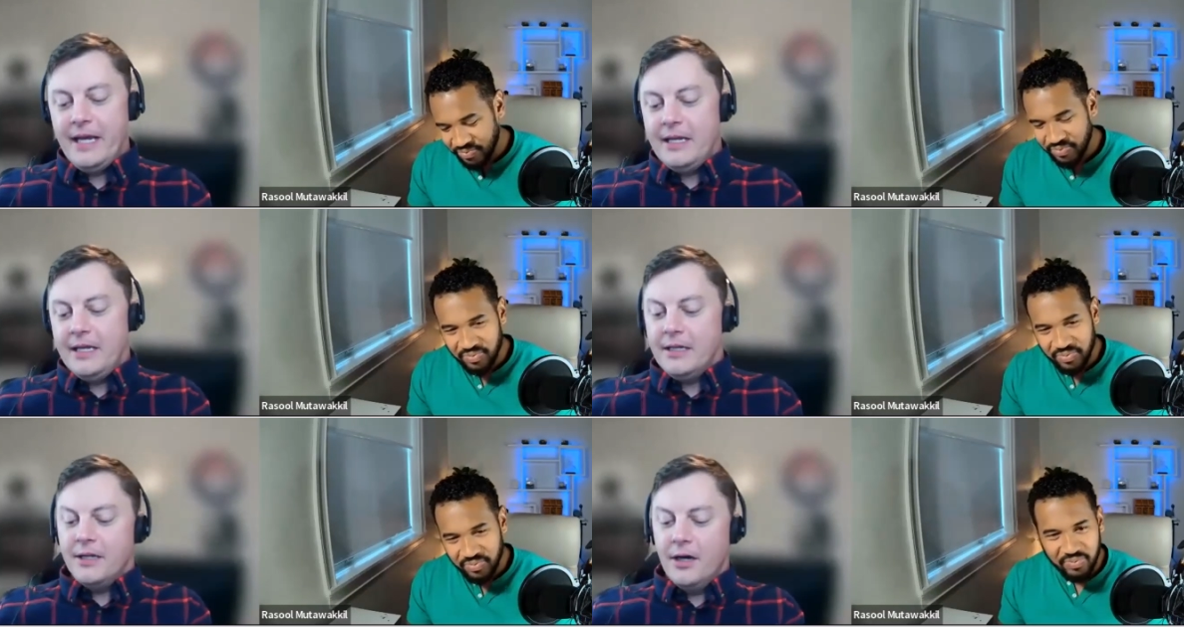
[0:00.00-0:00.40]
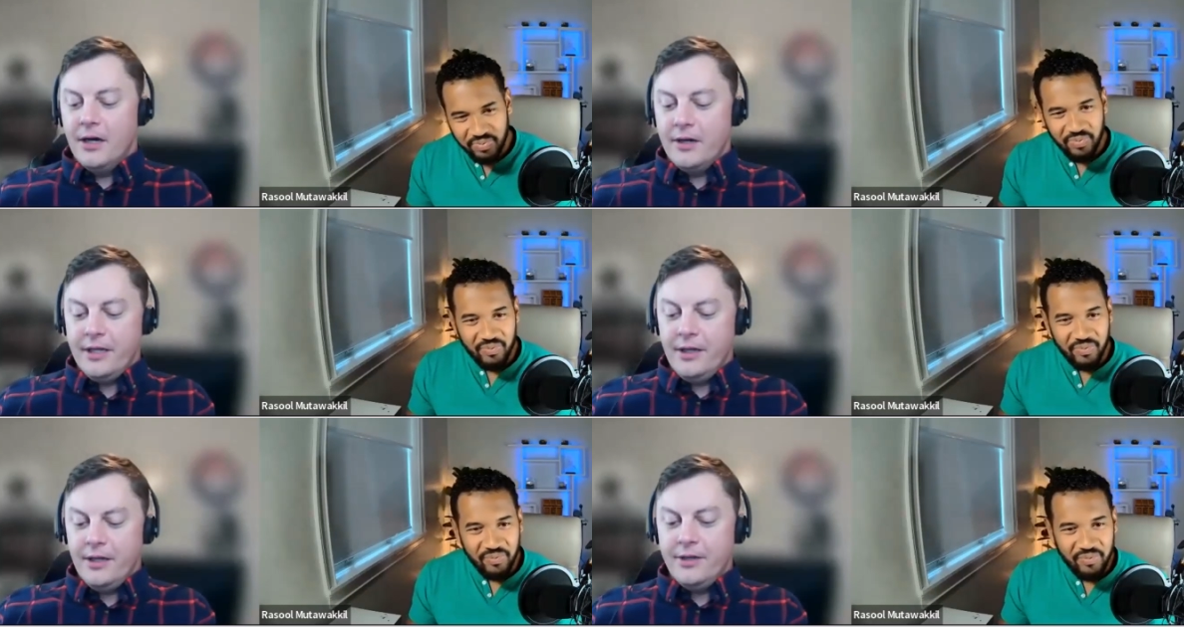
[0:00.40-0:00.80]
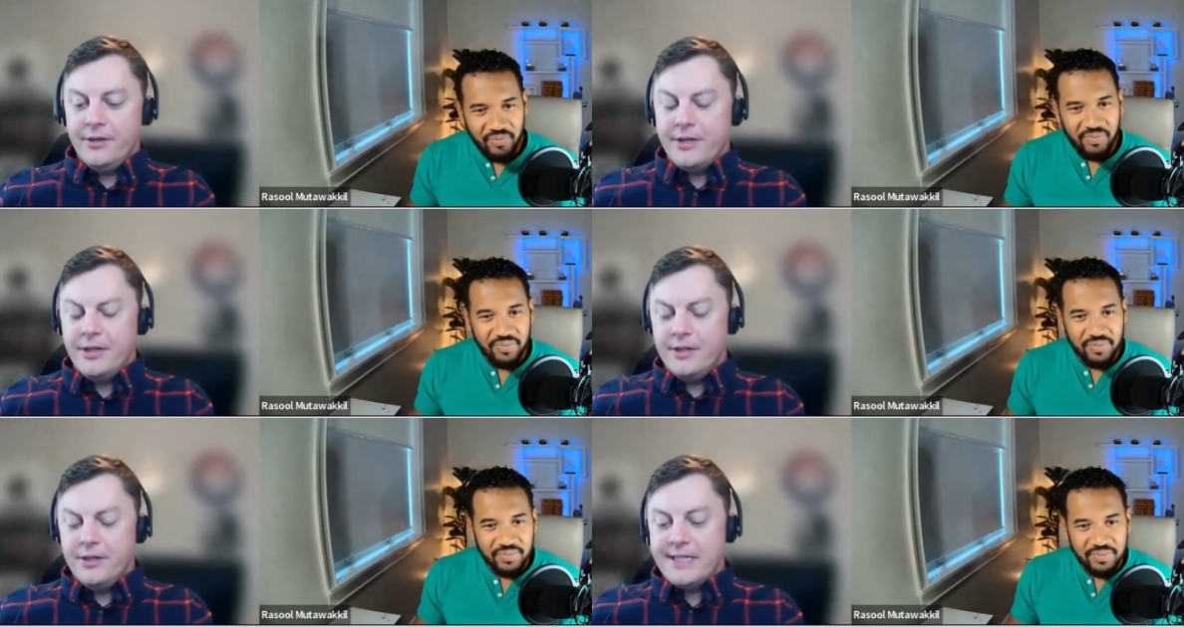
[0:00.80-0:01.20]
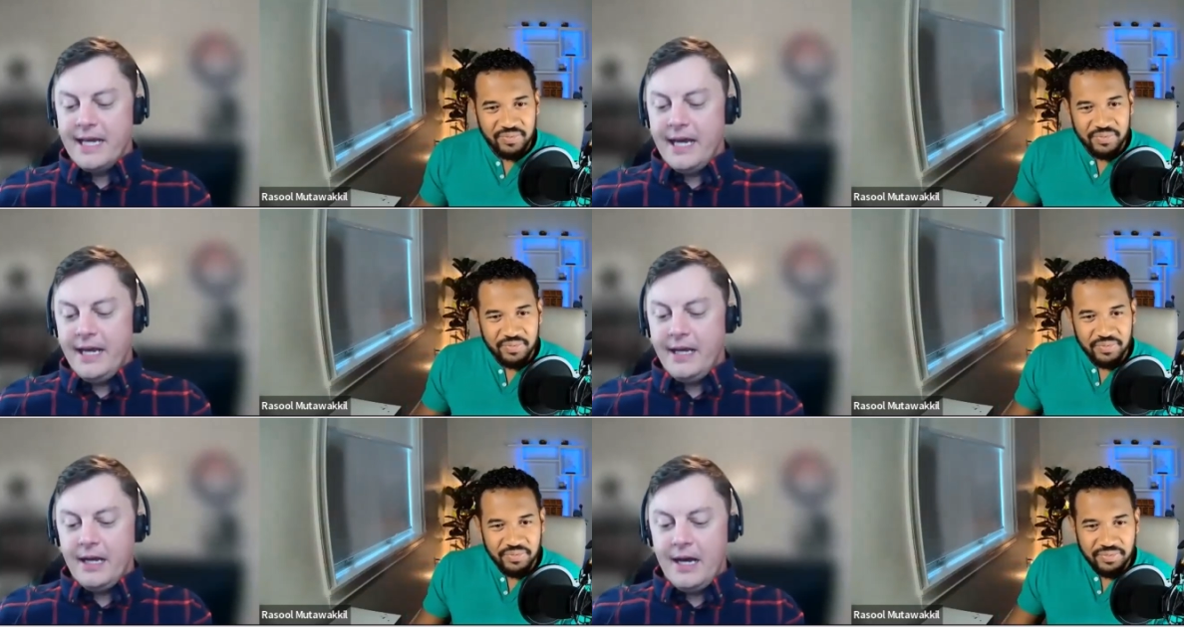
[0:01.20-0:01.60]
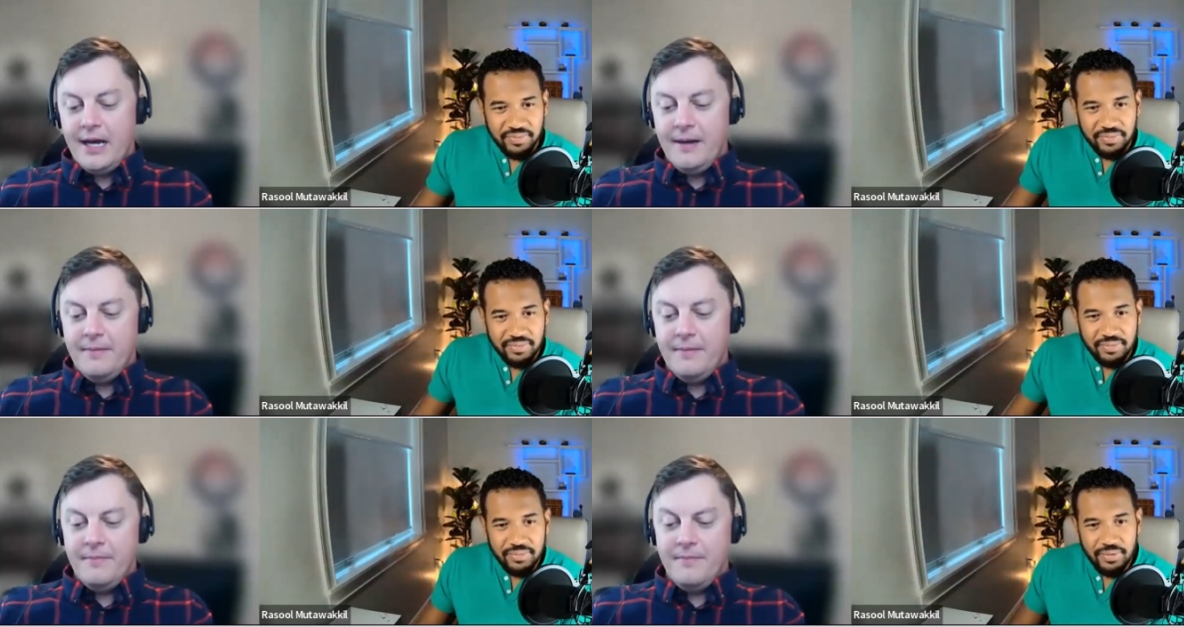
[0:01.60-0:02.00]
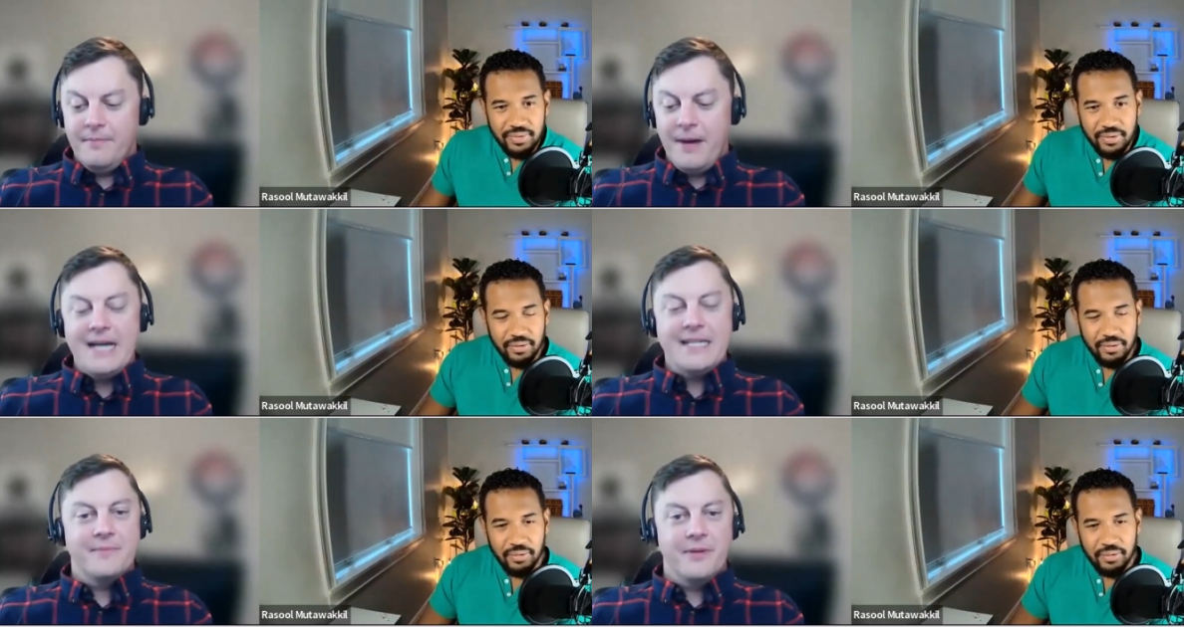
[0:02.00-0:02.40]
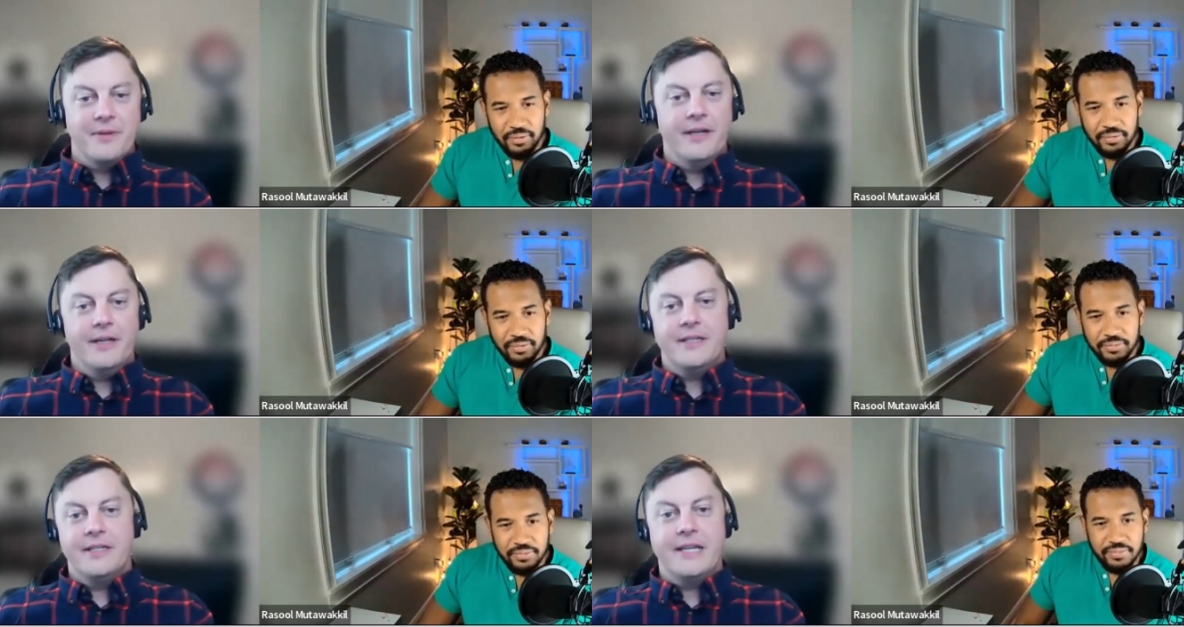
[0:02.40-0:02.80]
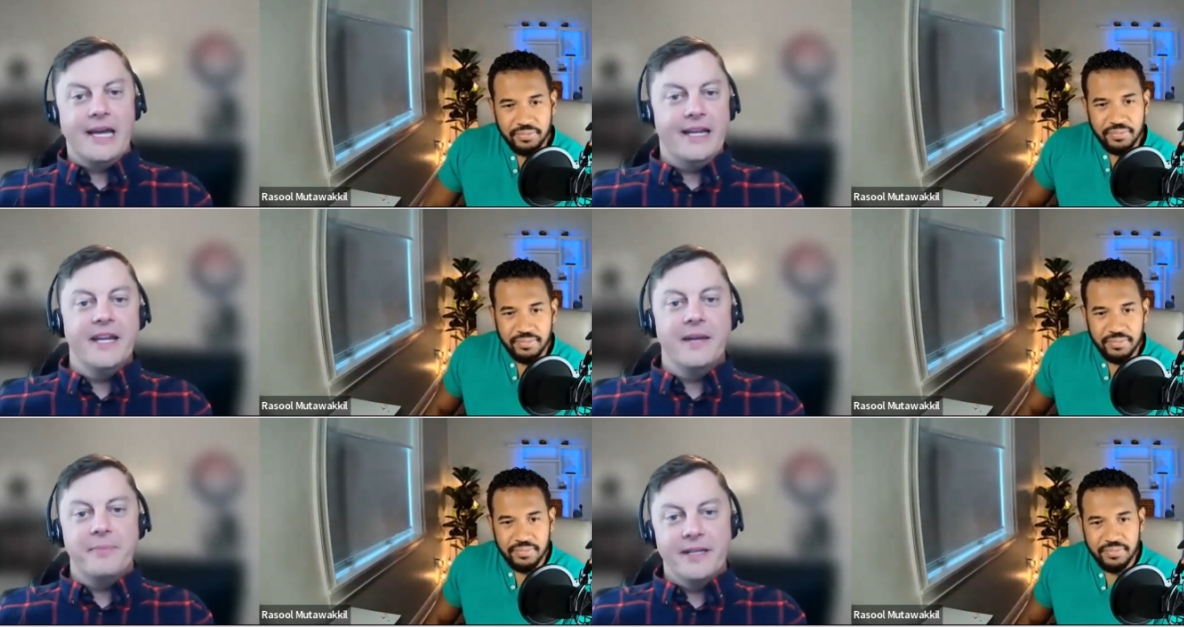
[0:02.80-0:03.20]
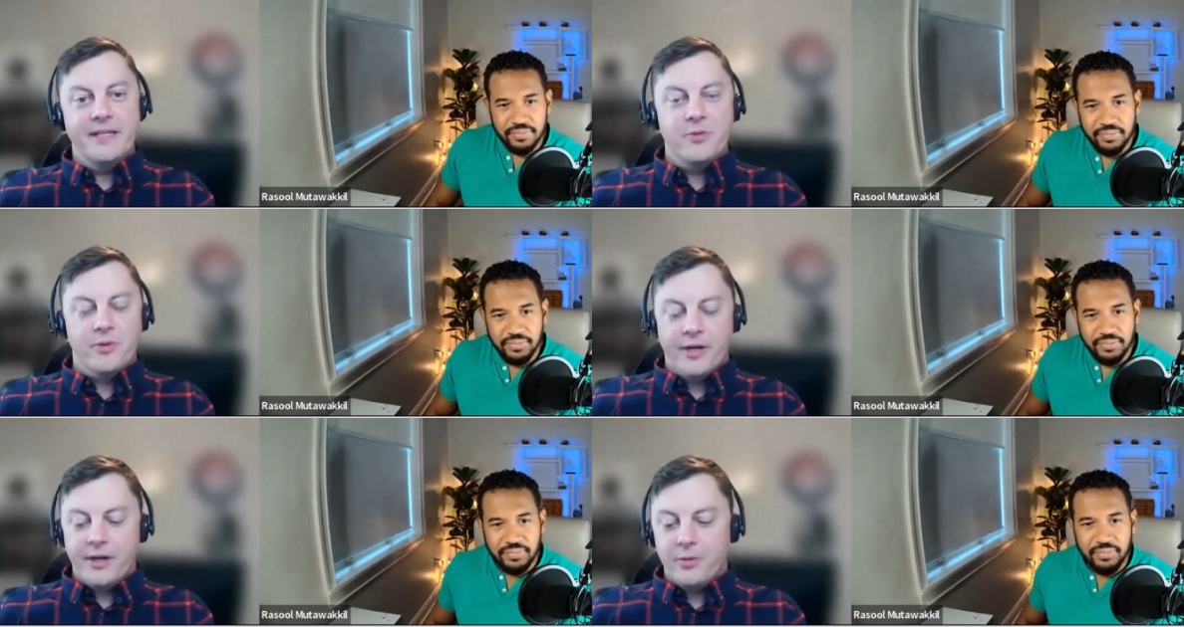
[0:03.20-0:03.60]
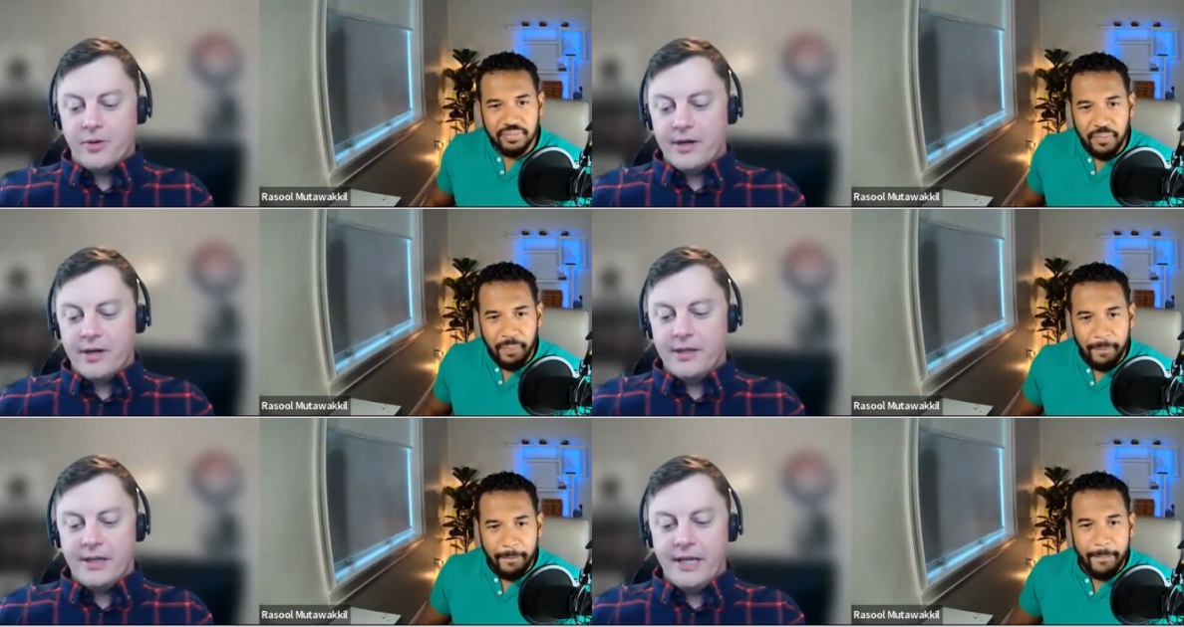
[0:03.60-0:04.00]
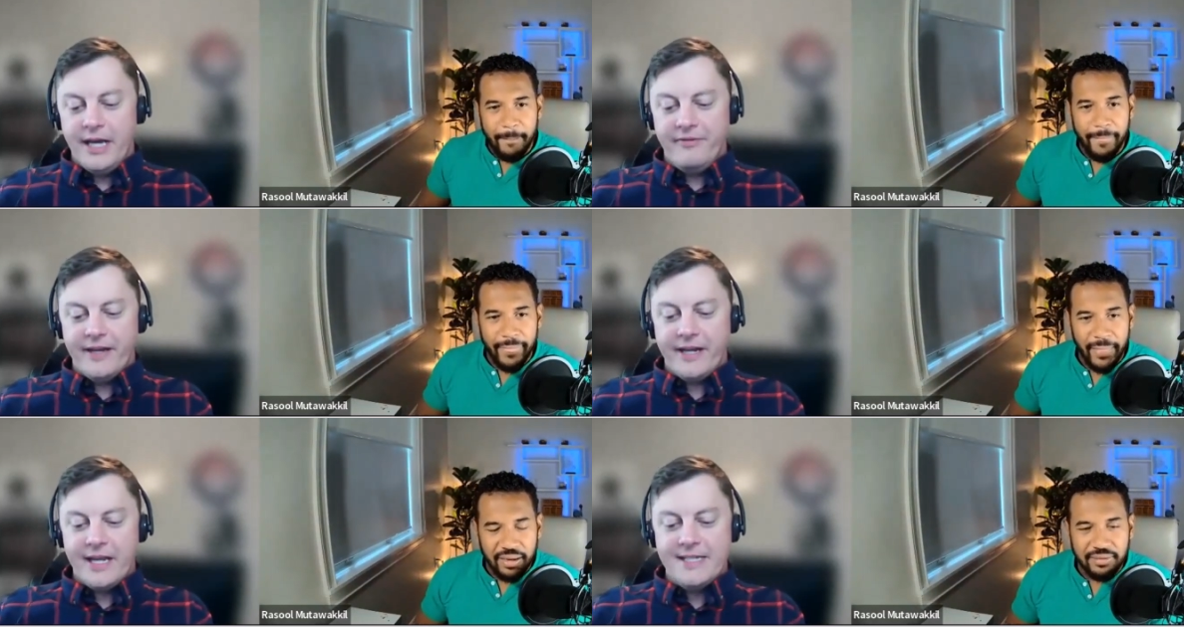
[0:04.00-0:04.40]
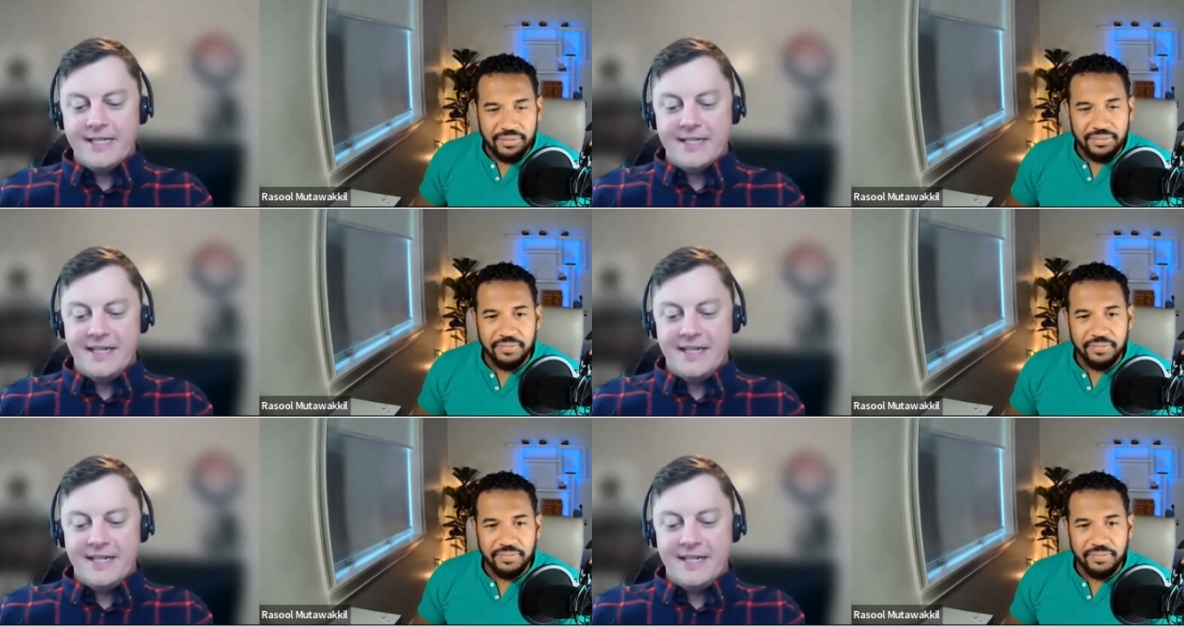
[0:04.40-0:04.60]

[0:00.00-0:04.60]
Speaker 1: you know, you you, say um, possibly kind of depends where you were in life, I guess.